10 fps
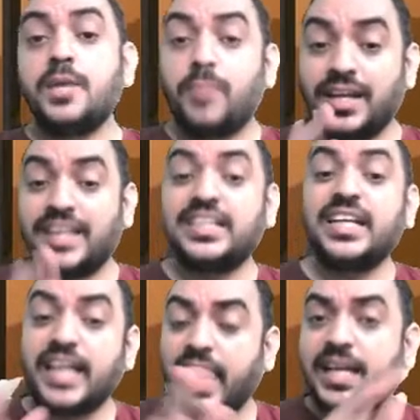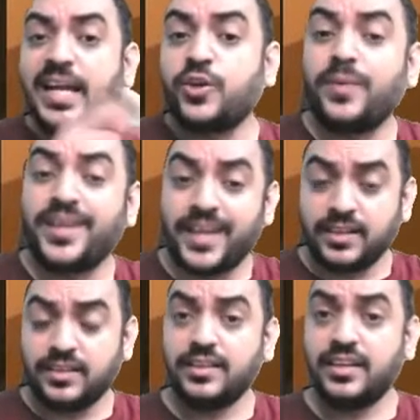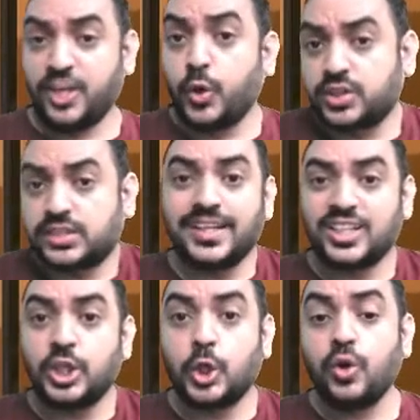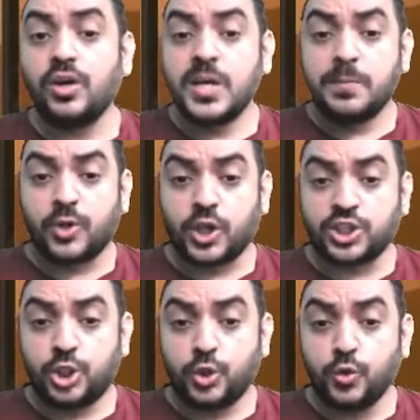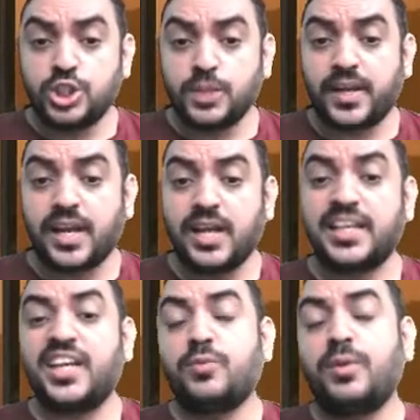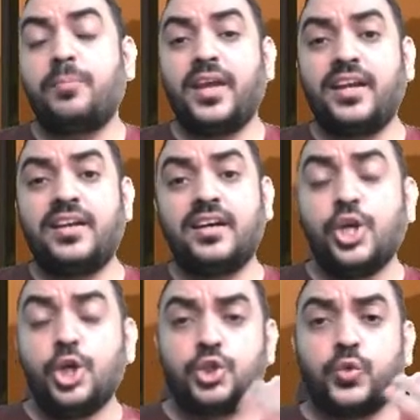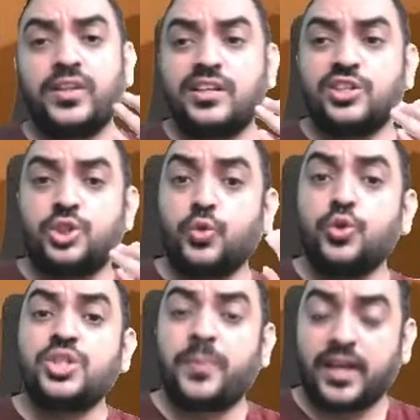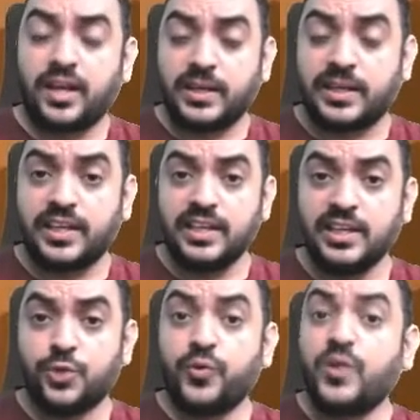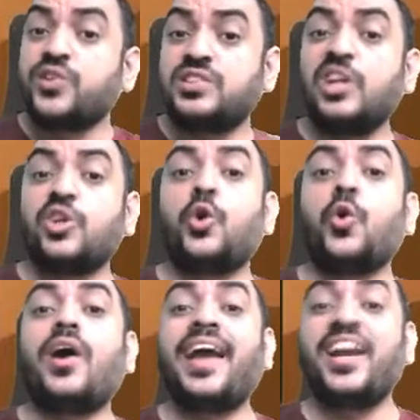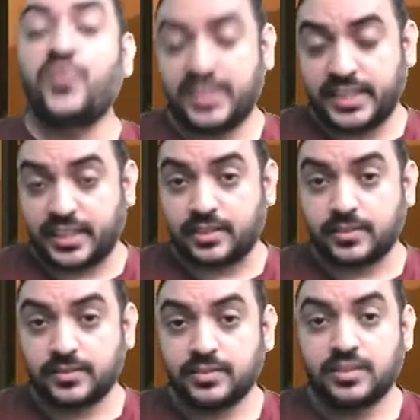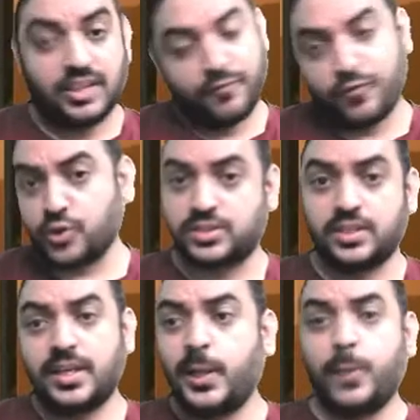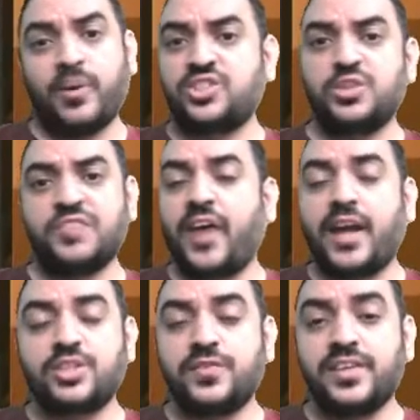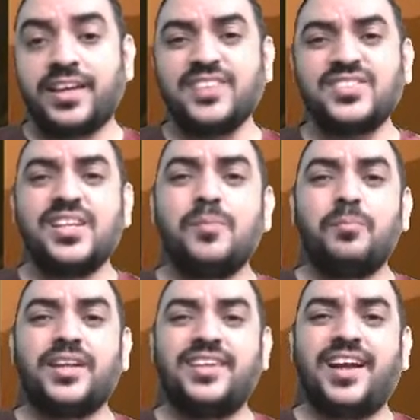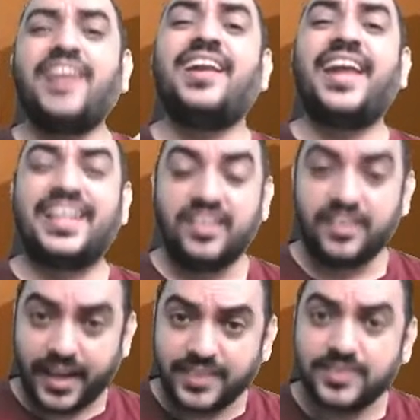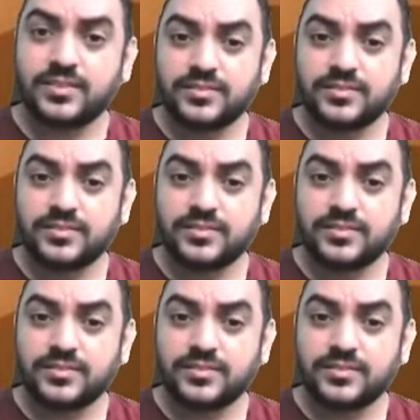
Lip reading: But is it likely to be done? Looks like no, because huge penalty to be paid. So when there is huge penalty, will you still go ahead with it? Of course, depends on the facts of the case, but the unlikely, right?